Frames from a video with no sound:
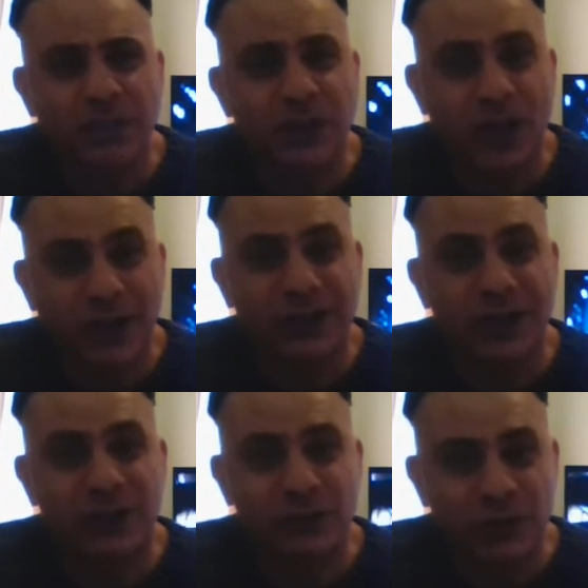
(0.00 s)

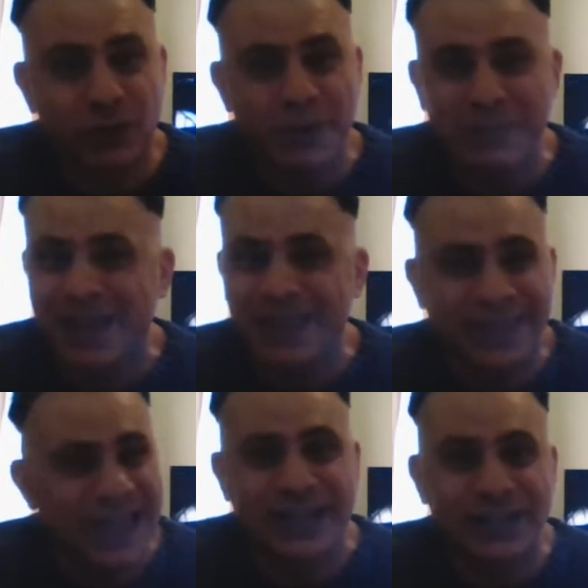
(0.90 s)
Darkseid control him,
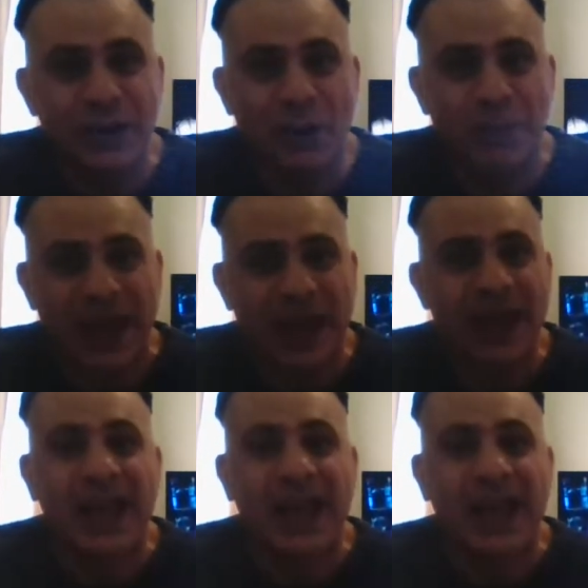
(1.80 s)
that's a lot better,